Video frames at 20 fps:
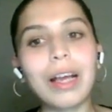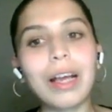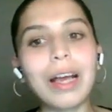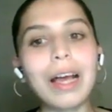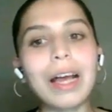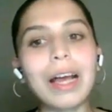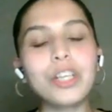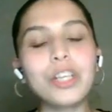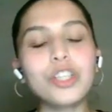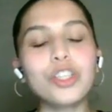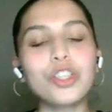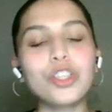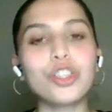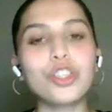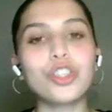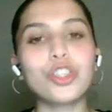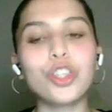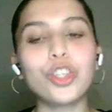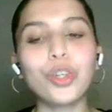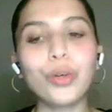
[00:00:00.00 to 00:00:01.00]
And
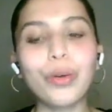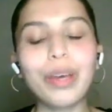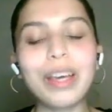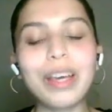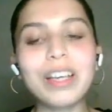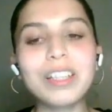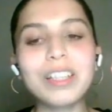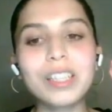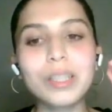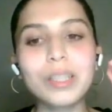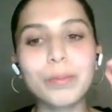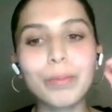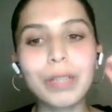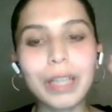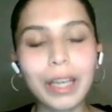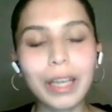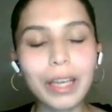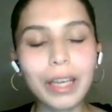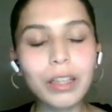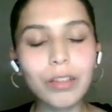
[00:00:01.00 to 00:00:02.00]
to
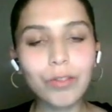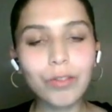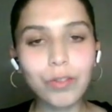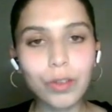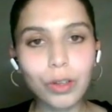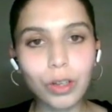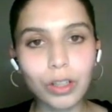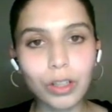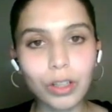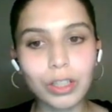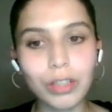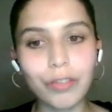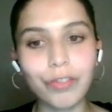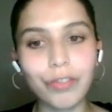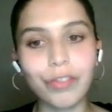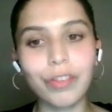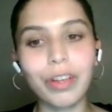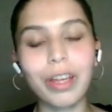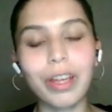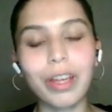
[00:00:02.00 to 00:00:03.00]
explain the
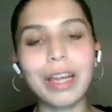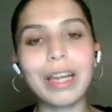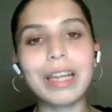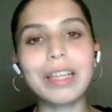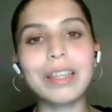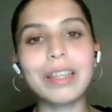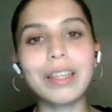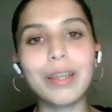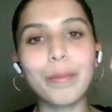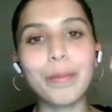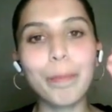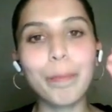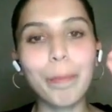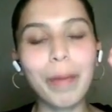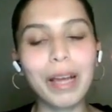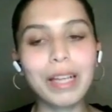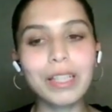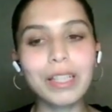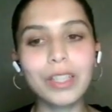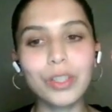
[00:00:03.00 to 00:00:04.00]
philosophy in the
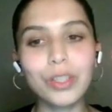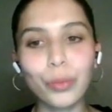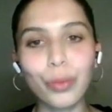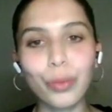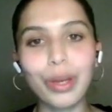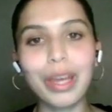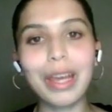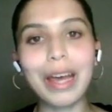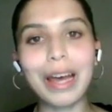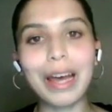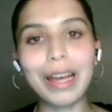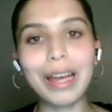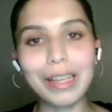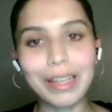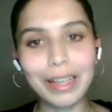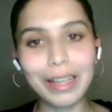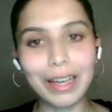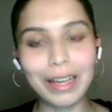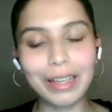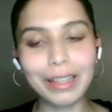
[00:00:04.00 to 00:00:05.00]
best way I
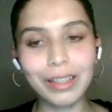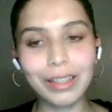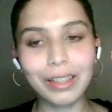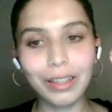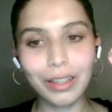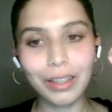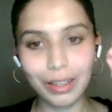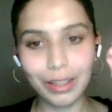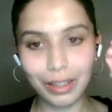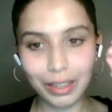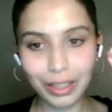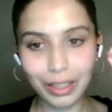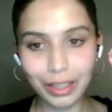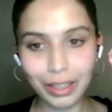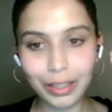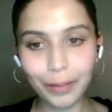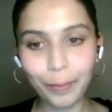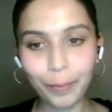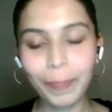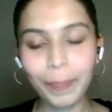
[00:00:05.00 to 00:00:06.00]
can
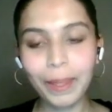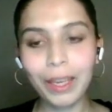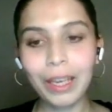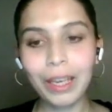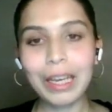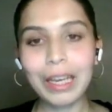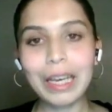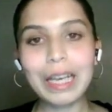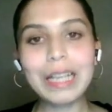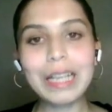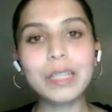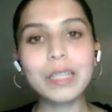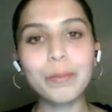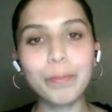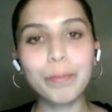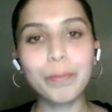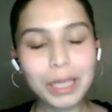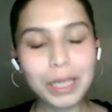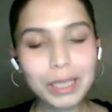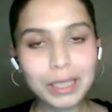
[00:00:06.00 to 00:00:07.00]
here is
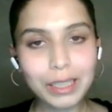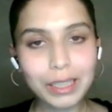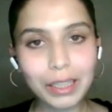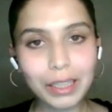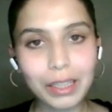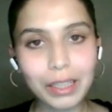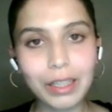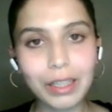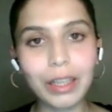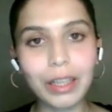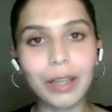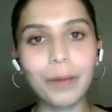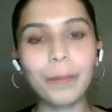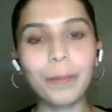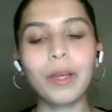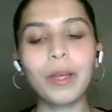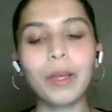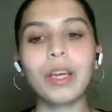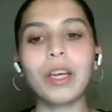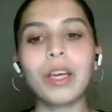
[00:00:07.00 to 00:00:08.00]
basically
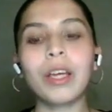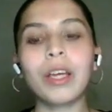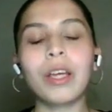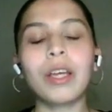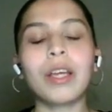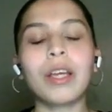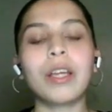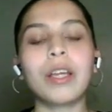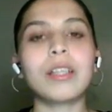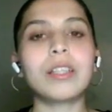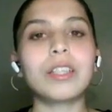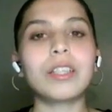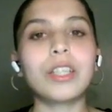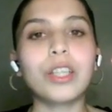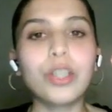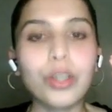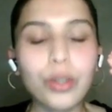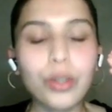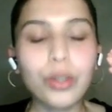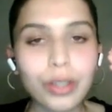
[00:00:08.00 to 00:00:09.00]
the
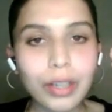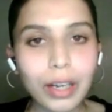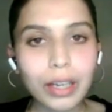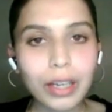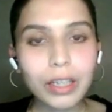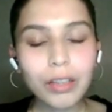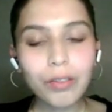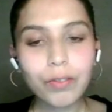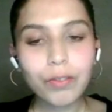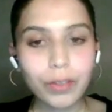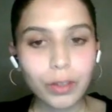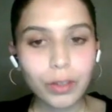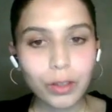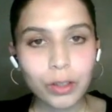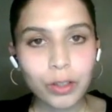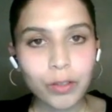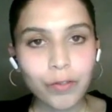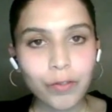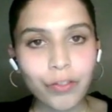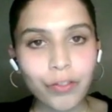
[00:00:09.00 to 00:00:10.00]
Unani
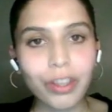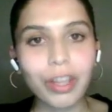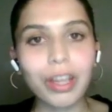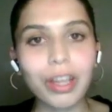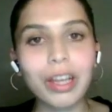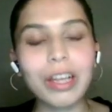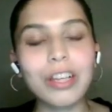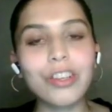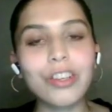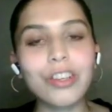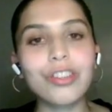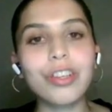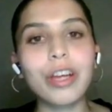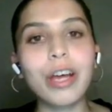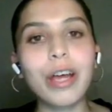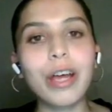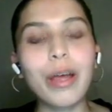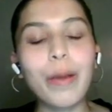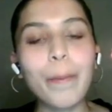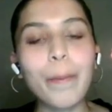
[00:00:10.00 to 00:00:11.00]
philosophy is
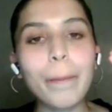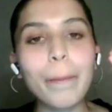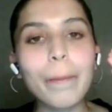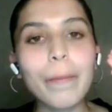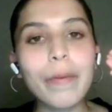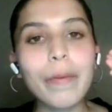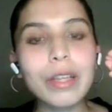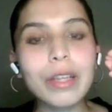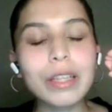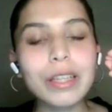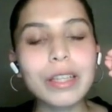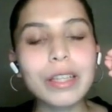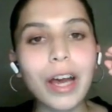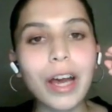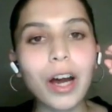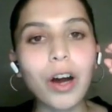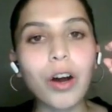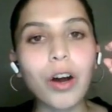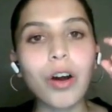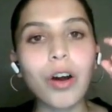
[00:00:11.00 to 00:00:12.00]
that
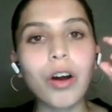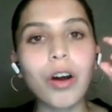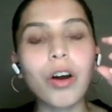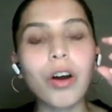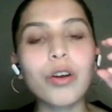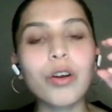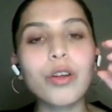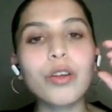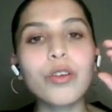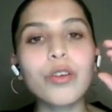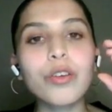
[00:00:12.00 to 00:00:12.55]
there are